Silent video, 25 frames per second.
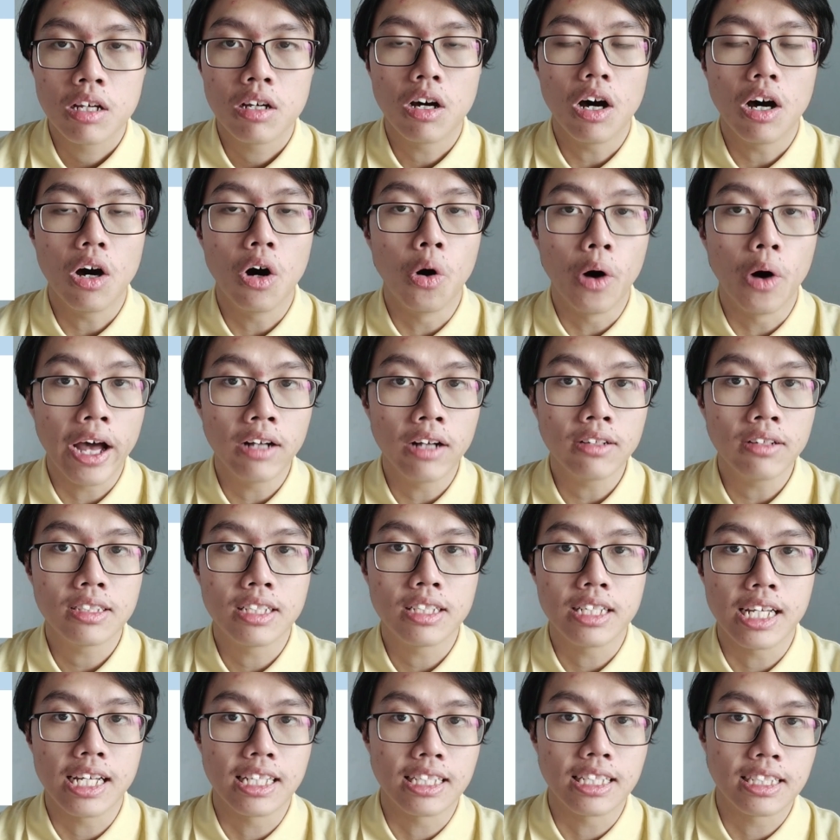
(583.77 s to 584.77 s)
or else
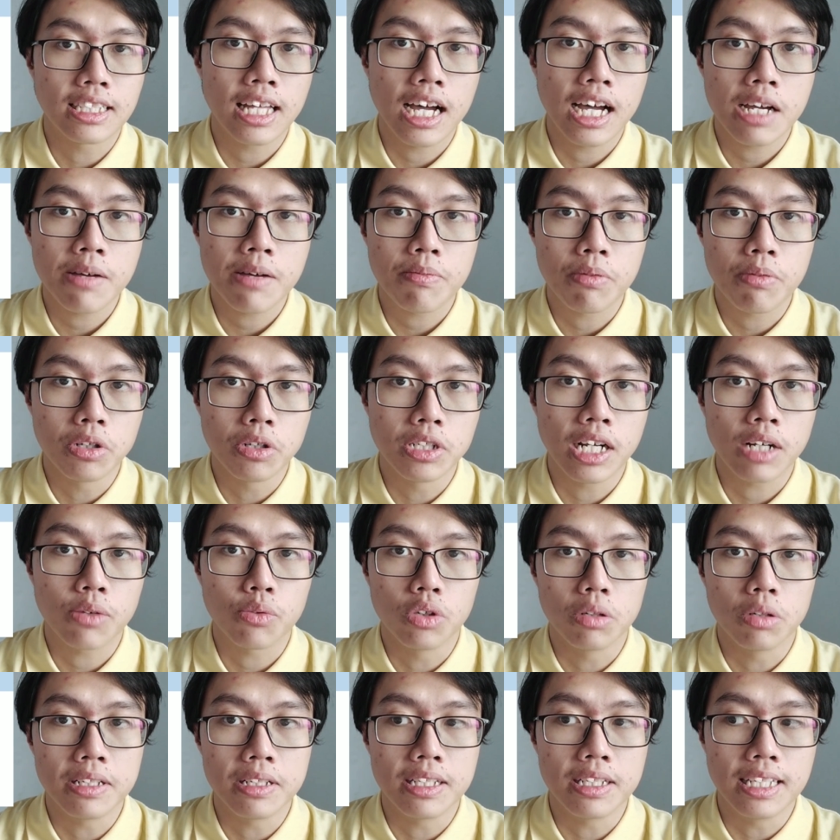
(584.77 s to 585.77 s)
the entire project
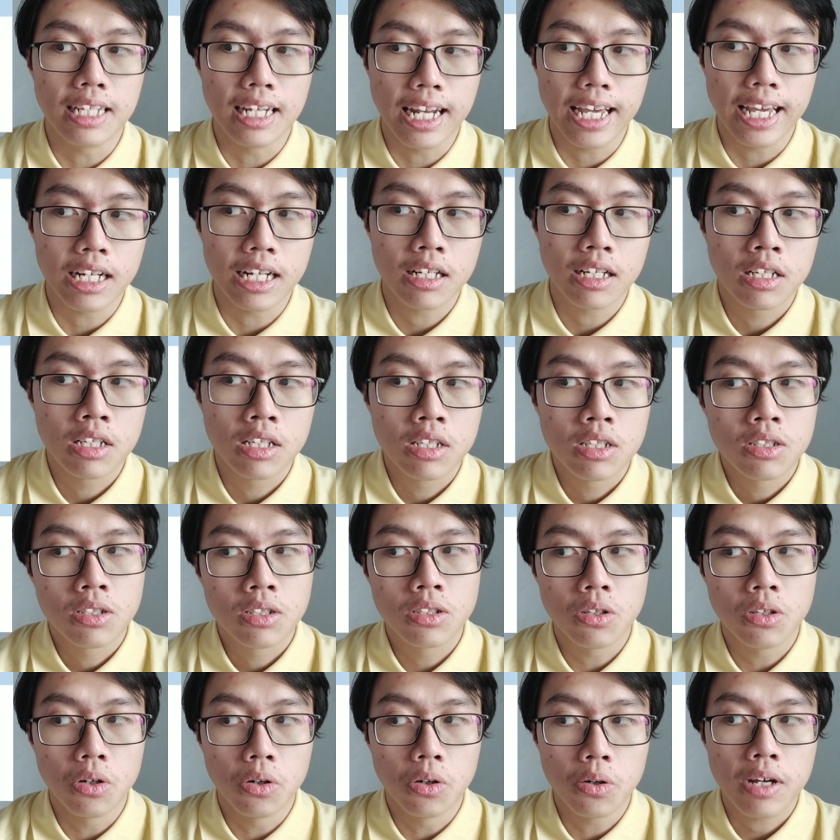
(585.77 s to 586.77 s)
will be delayed.
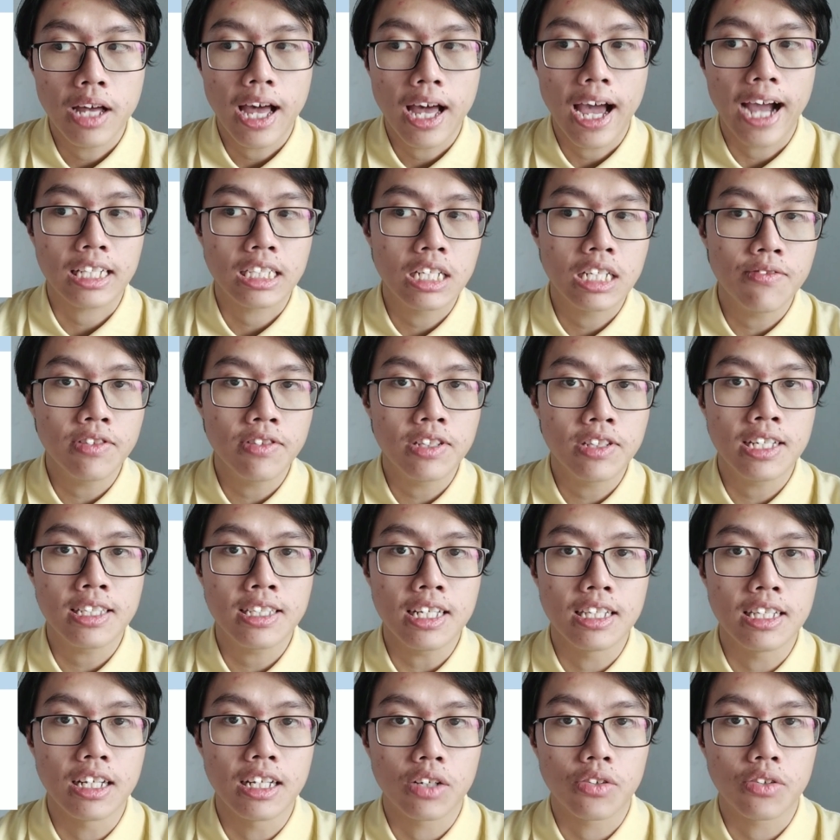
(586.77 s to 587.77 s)
So activities
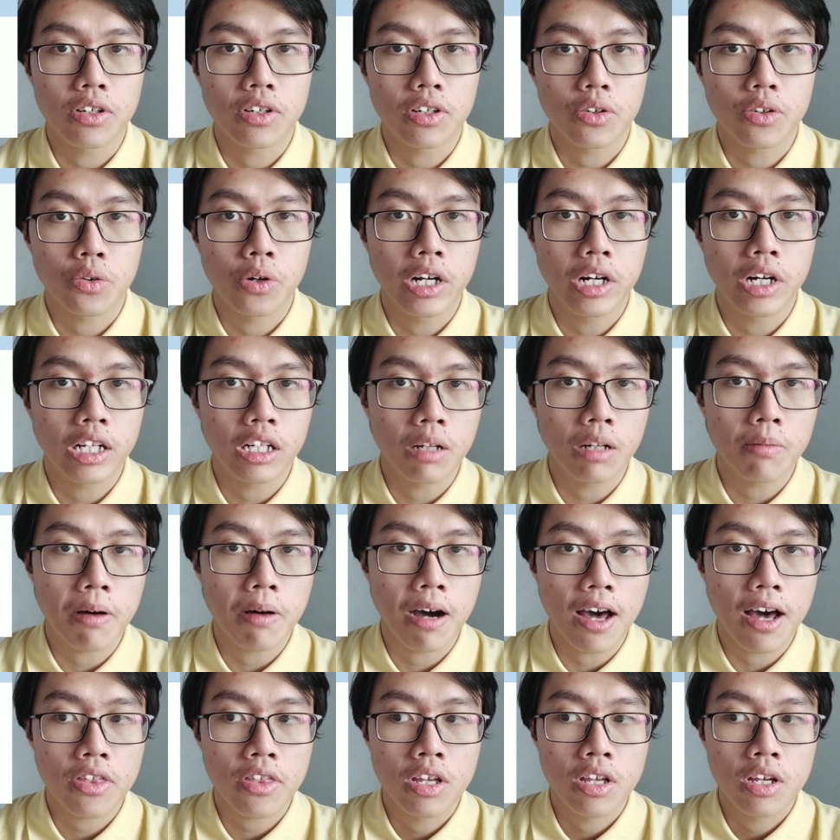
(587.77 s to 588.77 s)
in the critical
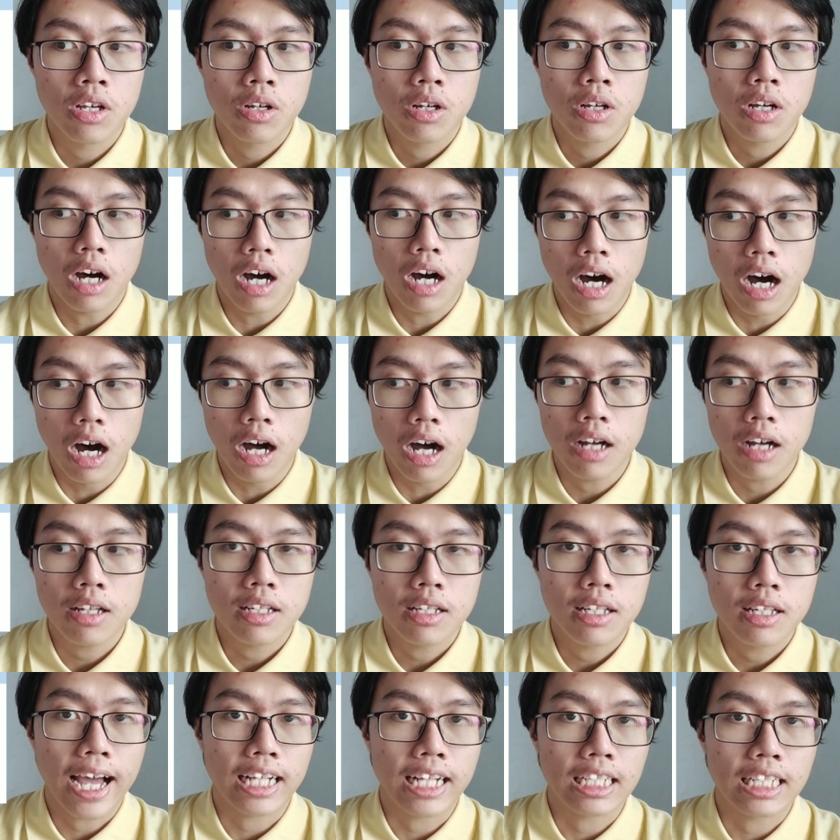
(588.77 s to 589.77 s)
path are
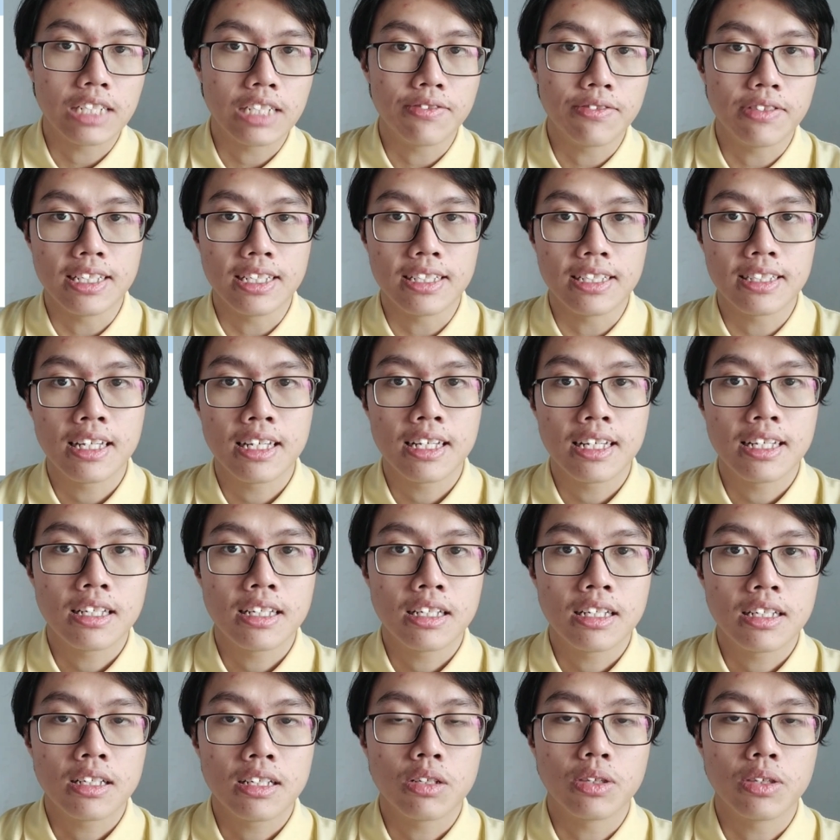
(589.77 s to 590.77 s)
activities
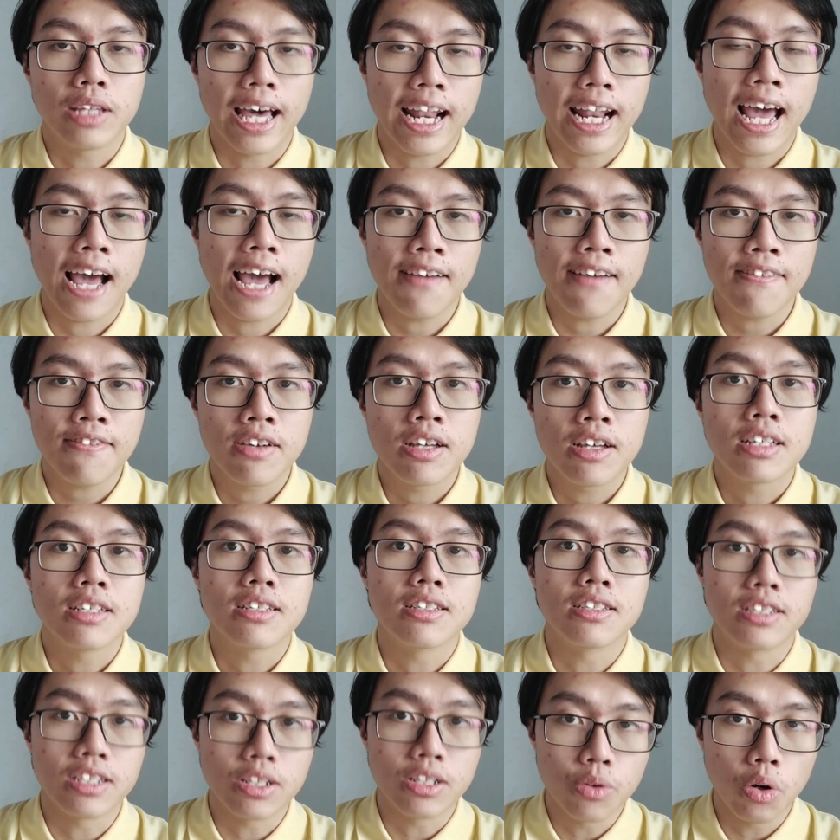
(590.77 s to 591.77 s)
that have
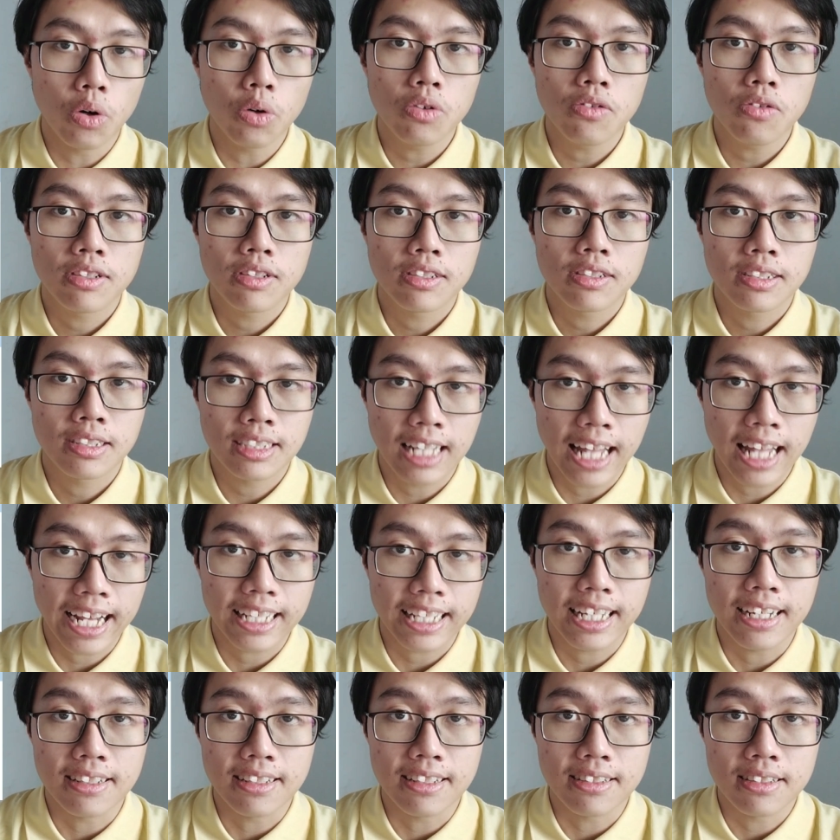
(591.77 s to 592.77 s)
0 slack
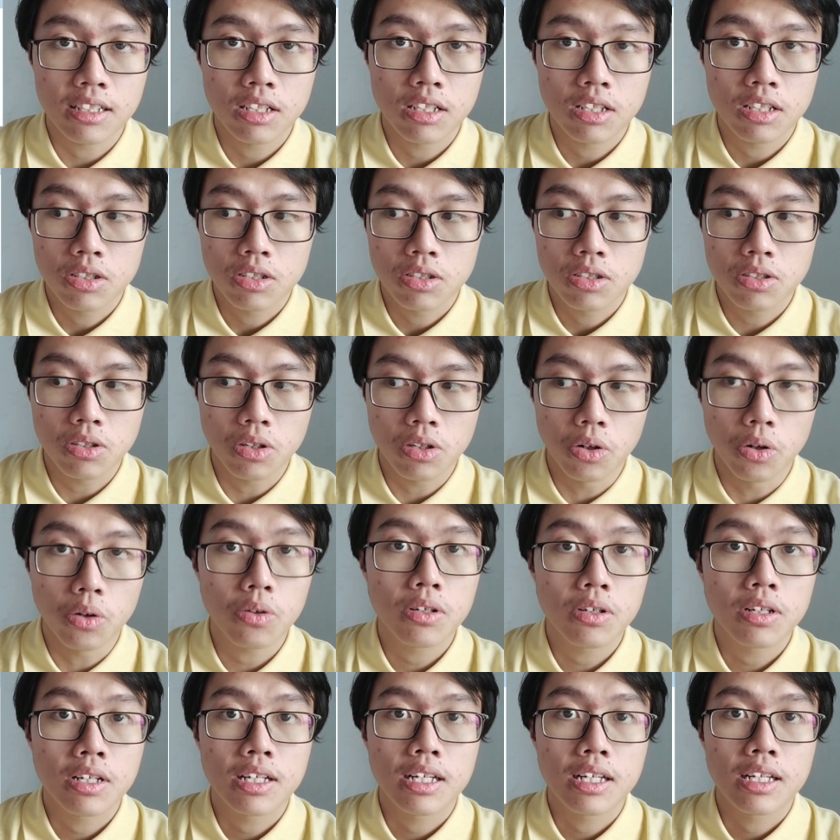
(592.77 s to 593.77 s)
days. So
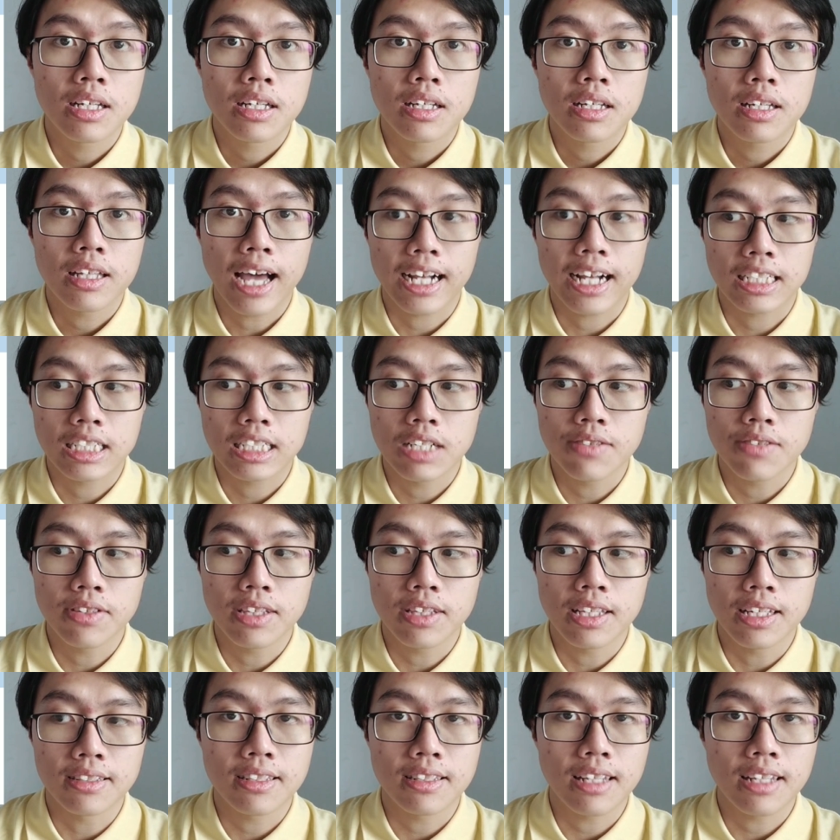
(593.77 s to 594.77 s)

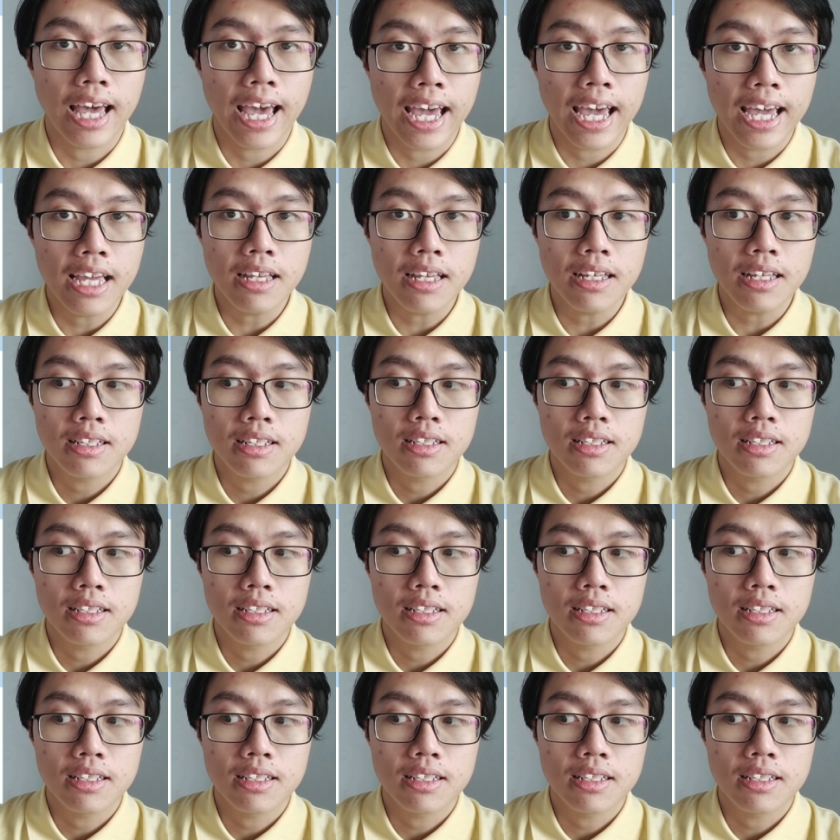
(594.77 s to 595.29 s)
activities A,